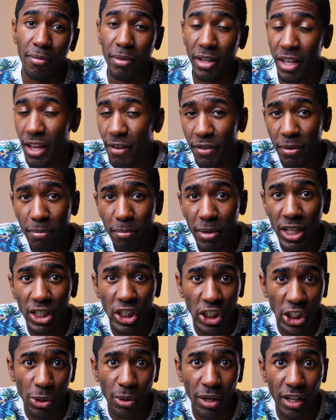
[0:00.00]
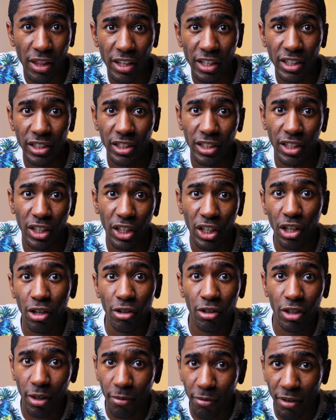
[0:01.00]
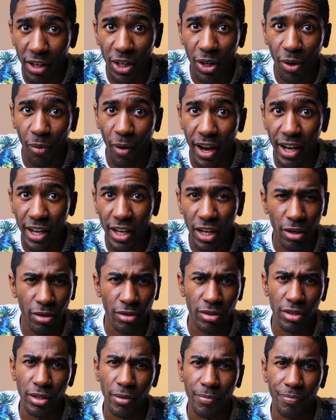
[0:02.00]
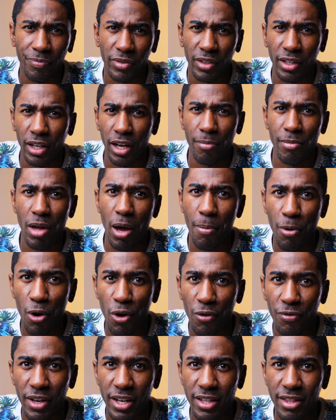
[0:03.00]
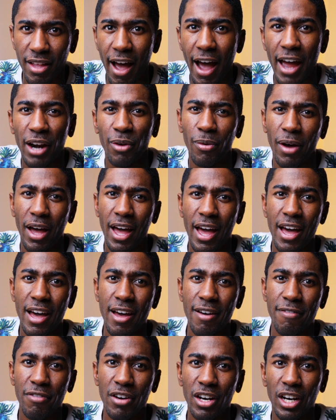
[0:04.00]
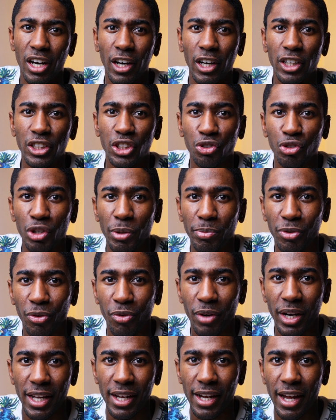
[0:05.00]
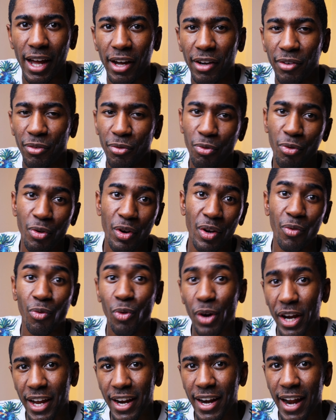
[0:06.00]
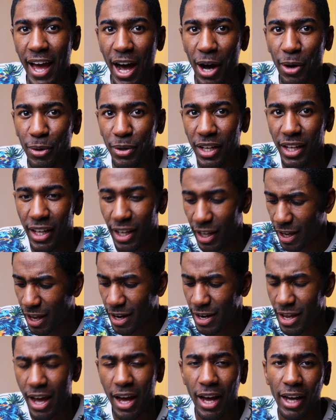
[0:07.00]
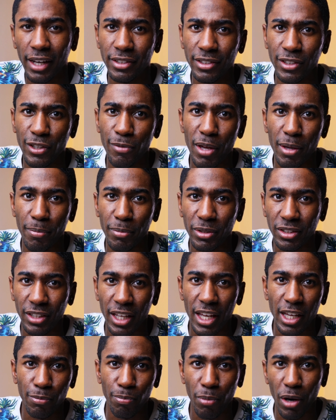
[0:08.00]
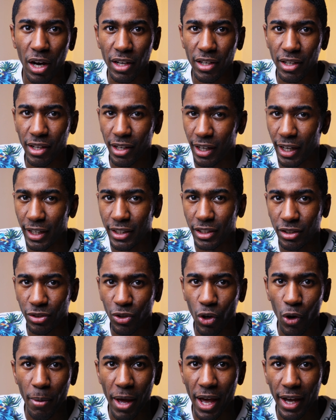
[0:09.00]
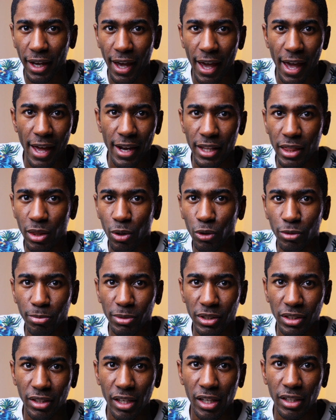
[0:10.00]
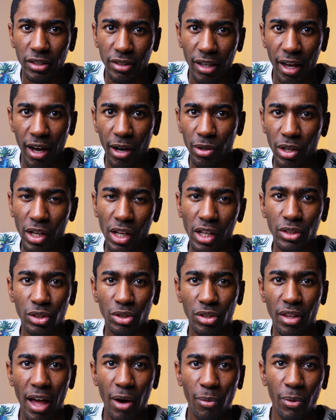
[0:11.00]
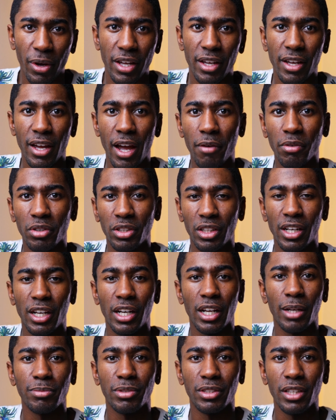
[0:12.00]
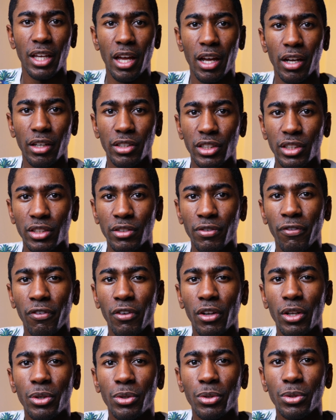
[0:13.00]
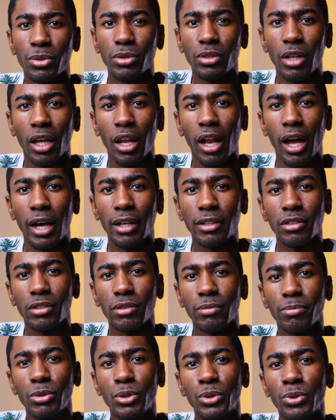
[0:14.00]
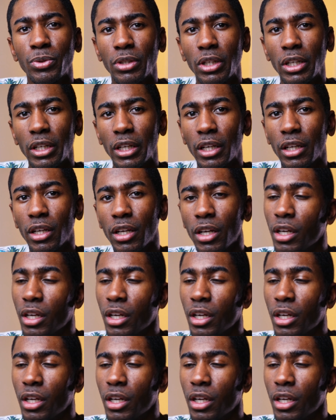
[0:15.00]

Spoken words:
Even me shooting this YouTube video right here, I'm not perfect. I don't have a script written out. And yeah, I still make mistakes, but I just go back, edit those mistakes out, so that way everything that I'm saying just flows a lot smoothly.